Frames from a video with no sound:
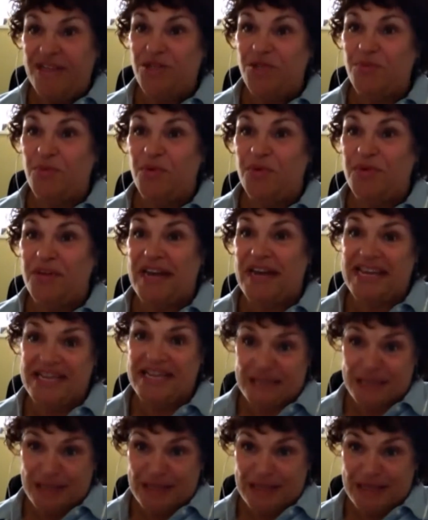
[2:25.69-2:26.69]
to more than
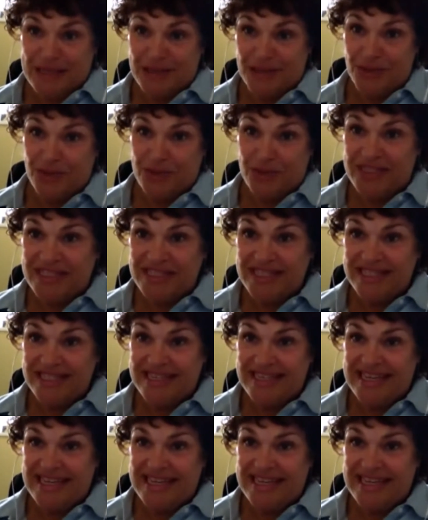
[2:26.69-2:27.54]
80 countries.